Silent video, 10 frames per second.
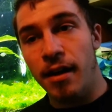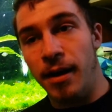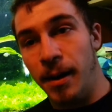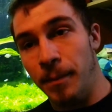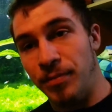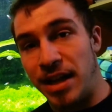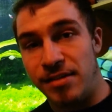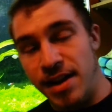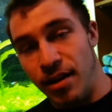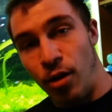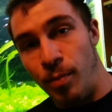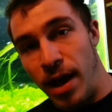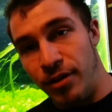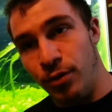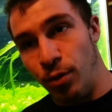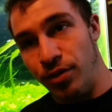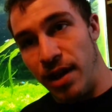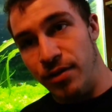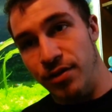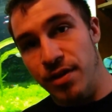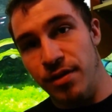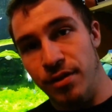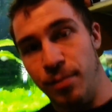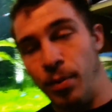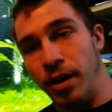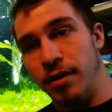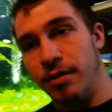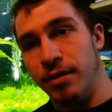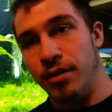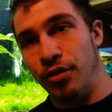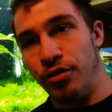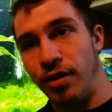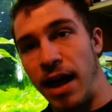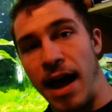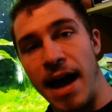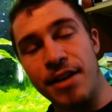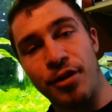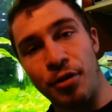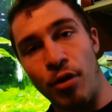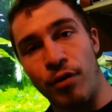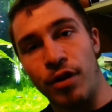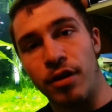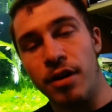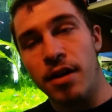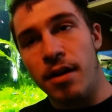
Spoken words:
Not saying all pet stores have diseases, but there's just a lot of high turnover